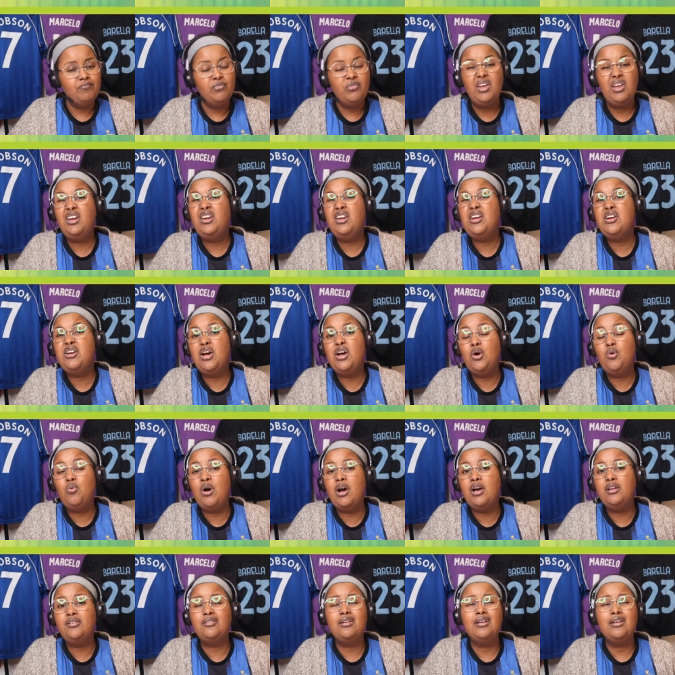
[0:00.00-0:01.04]
And you know
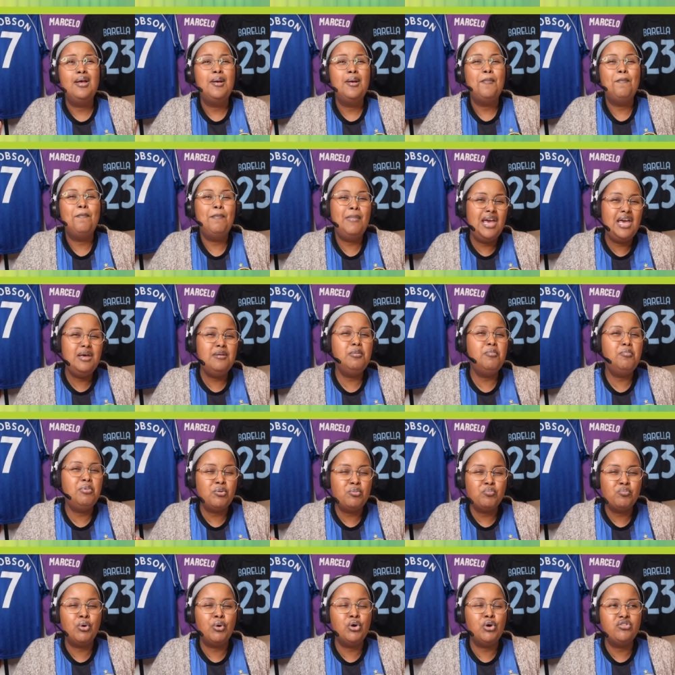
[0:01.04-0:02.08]
what? Maybe, but
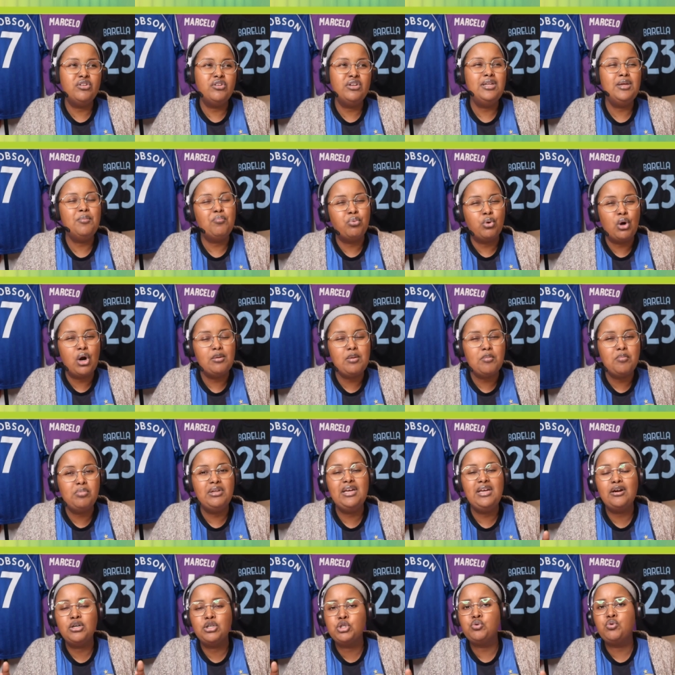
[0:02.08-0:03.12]
personally, probably
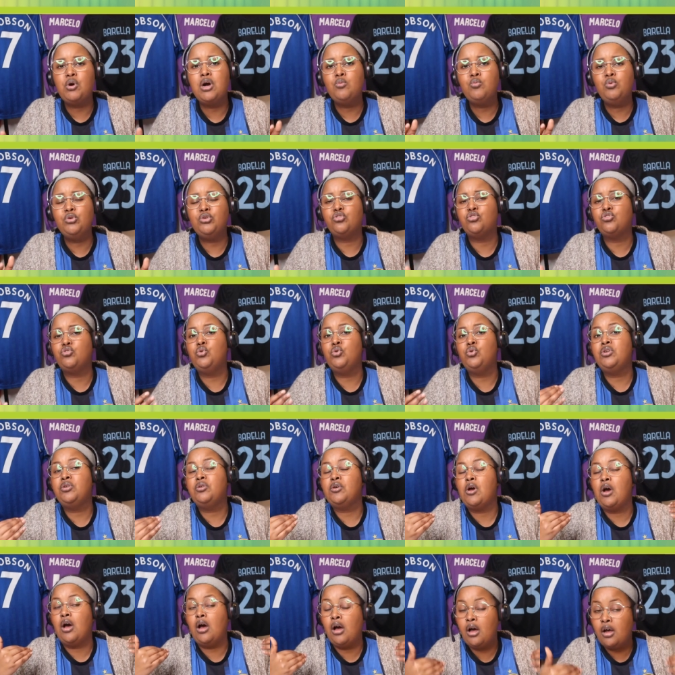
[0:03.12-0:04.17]
a draw would suit
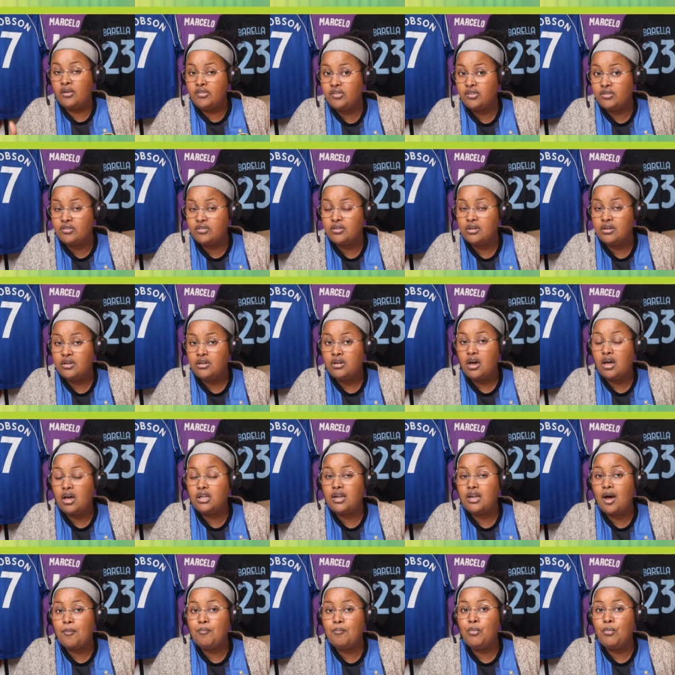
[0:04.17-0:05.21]
us a
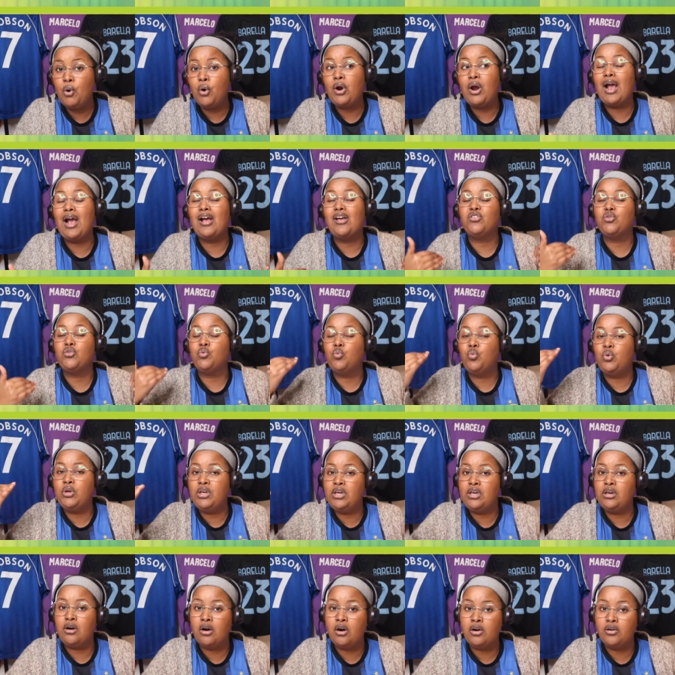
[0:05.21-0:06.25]
lot more as we
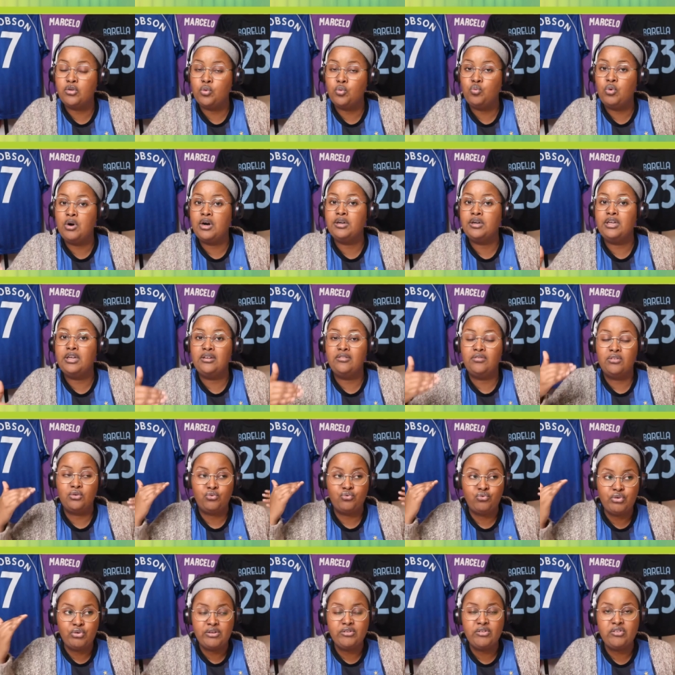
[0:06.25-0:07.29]
are the one in the
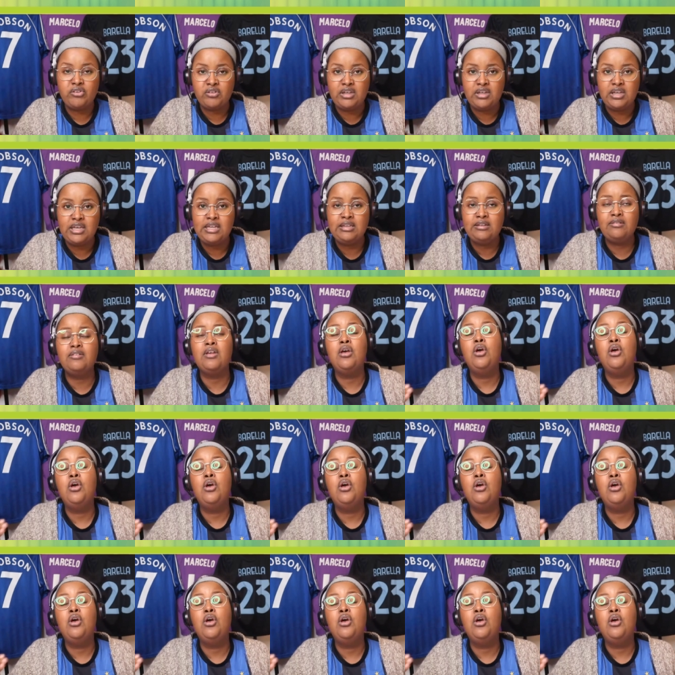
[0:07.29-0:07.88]
front seat.